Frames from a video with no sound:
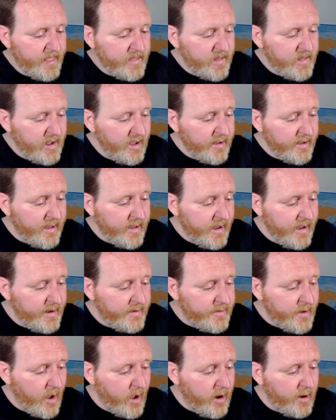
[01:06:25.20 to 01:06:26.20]

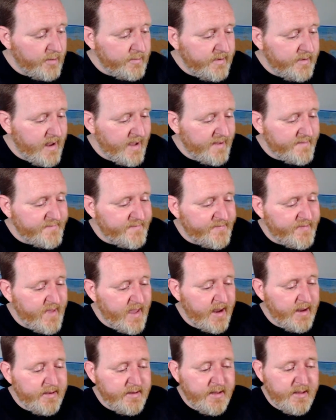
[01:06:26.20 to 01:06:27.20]
Again, our next
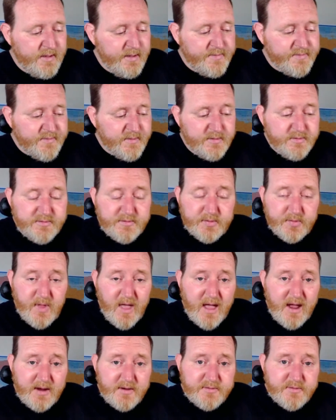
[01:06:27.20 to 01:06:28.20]
date is
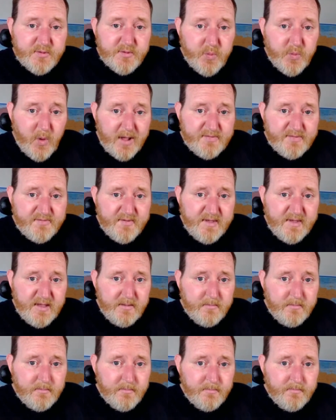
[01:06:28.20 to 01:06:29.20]
July
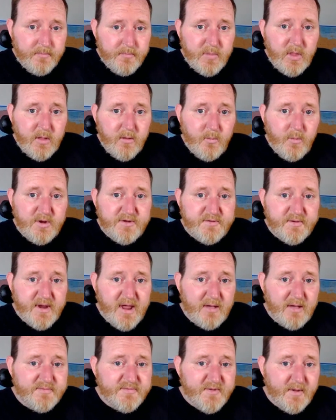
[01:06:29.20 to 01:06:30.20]
20. We should
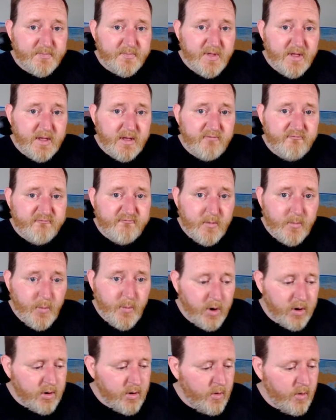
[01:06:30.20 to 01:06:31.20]
have something from
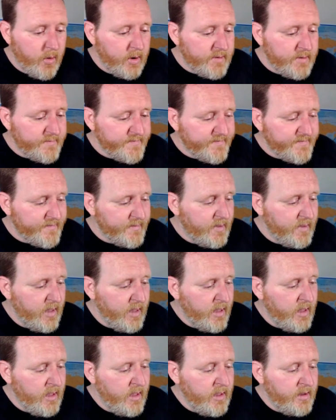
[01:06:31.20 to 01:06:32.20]
Workhorse.
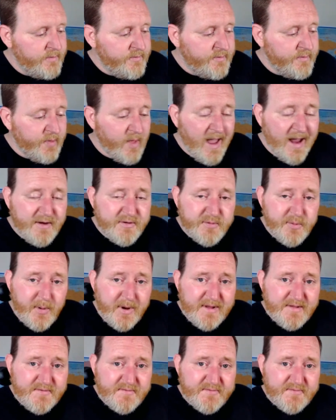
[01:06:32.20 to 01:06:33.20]
July
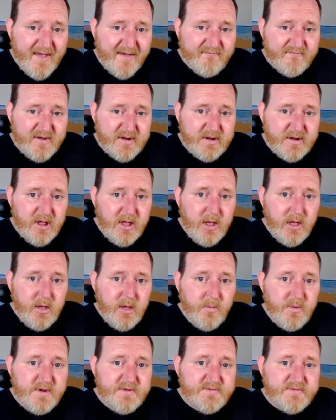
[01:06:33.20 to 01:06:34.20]
27,
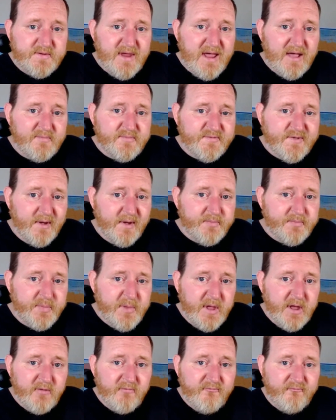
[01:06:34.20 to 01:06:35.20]
we should have
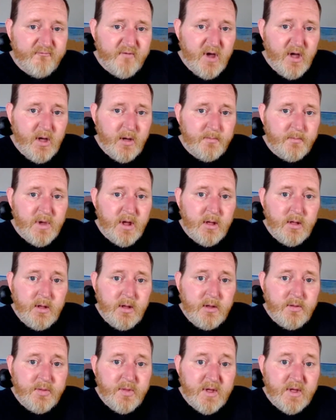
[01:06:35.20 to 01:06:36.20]
something from
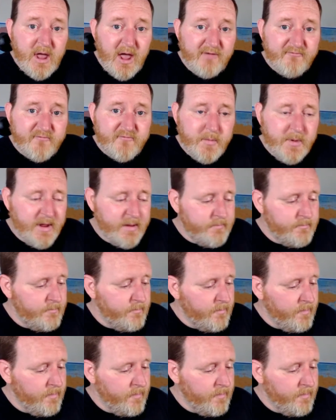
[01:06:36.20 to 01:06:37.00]
the government.